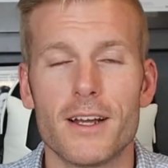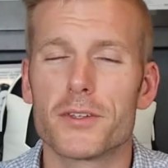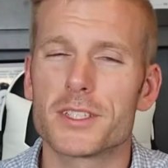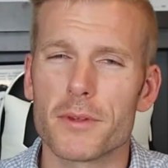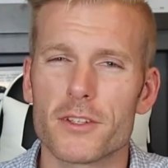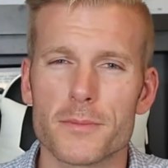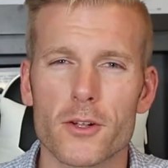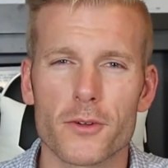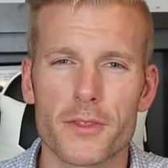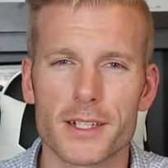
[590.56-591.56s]
For some of the
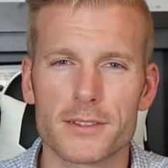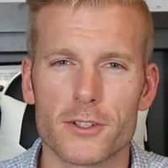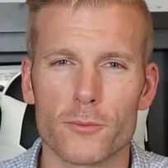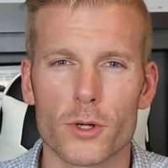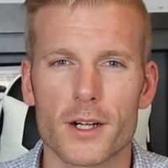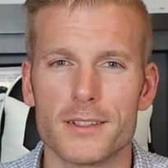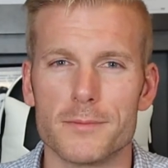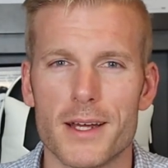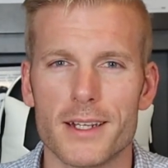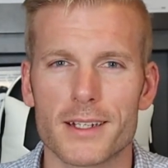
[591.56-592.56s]
smaller things that are more
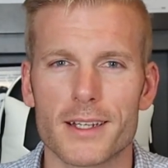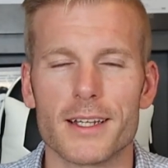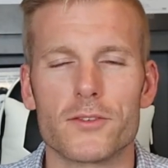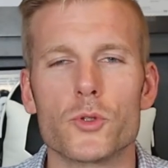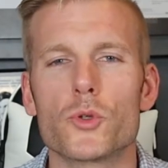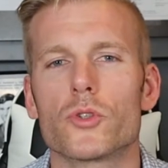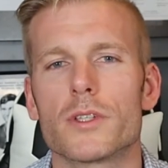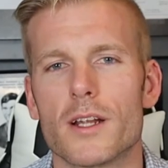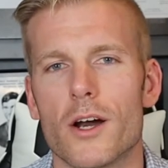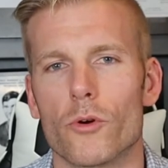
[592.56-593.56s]
cosmetic, it's
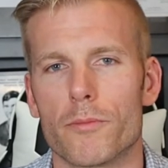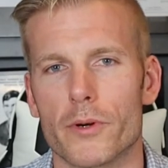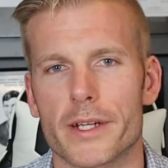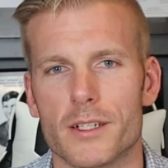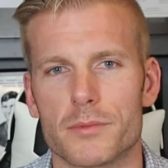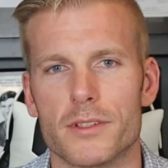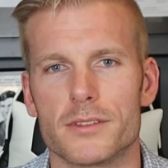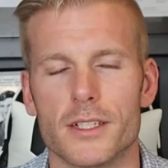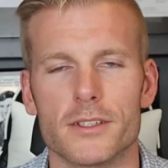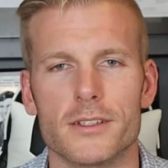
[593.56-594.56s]
usually not worth bringing up to the
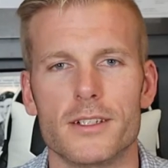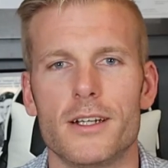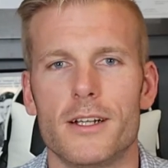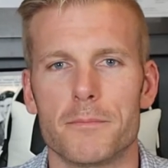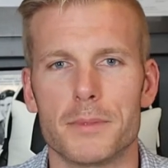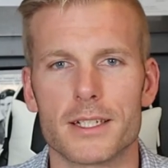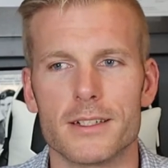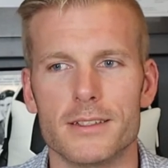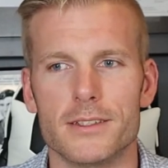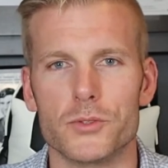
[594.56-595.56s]
seller
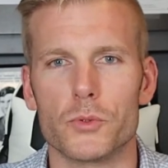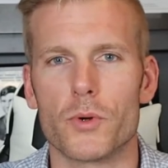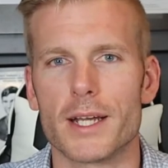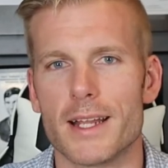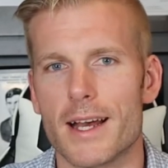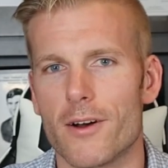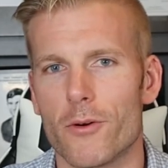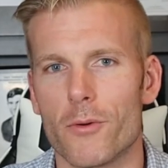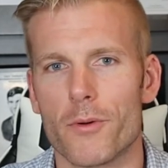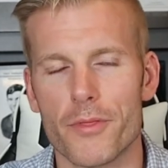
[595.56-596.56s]
because right
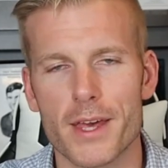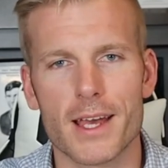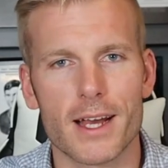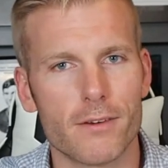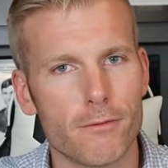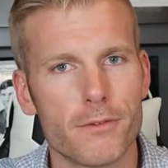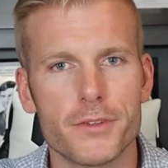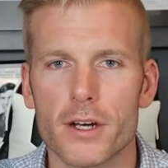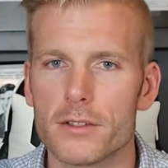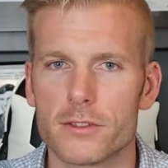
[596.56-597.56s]
now they have
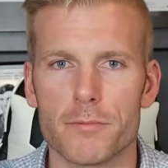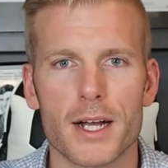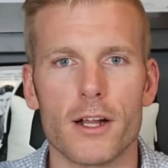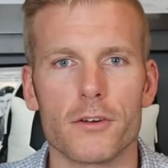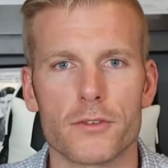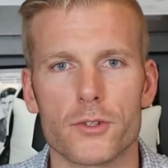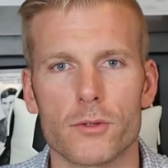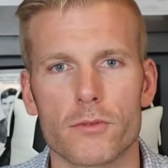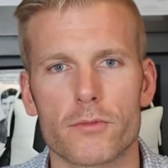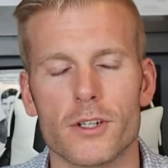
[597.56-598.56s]
tons of buyers to
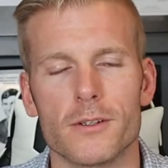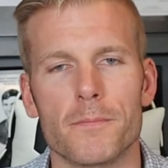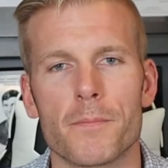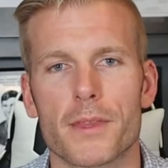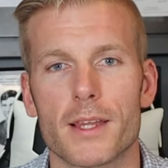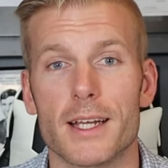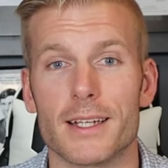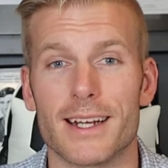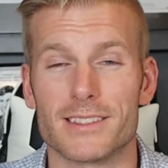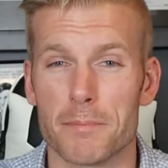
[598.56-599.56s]
choose from
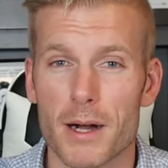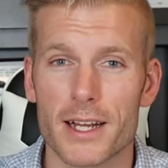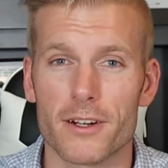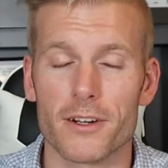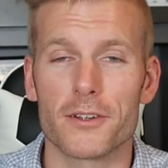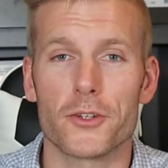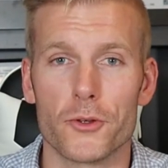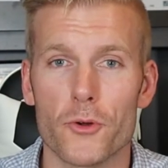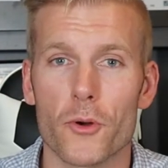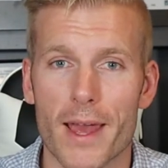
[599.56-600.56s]
And as a buyer,
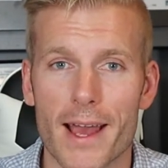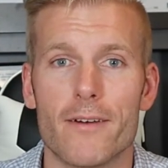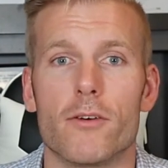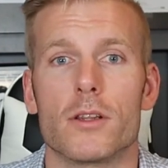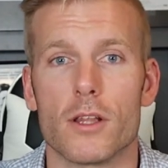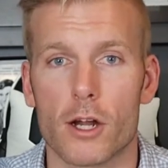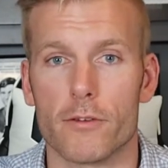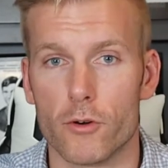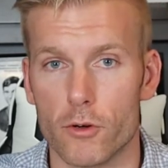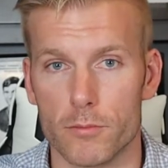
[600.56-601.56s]
you don't have a lot
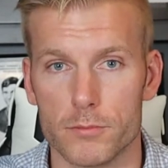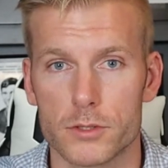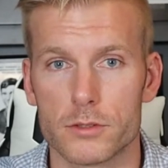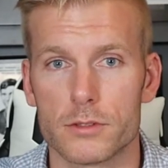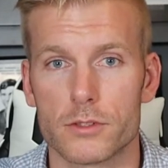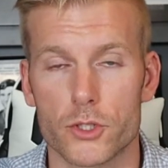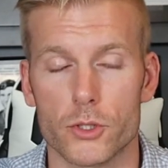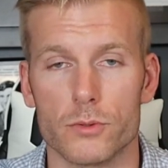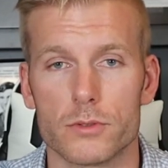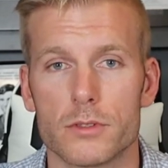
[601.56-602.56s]
of homes to
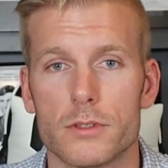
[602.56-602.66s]
choose.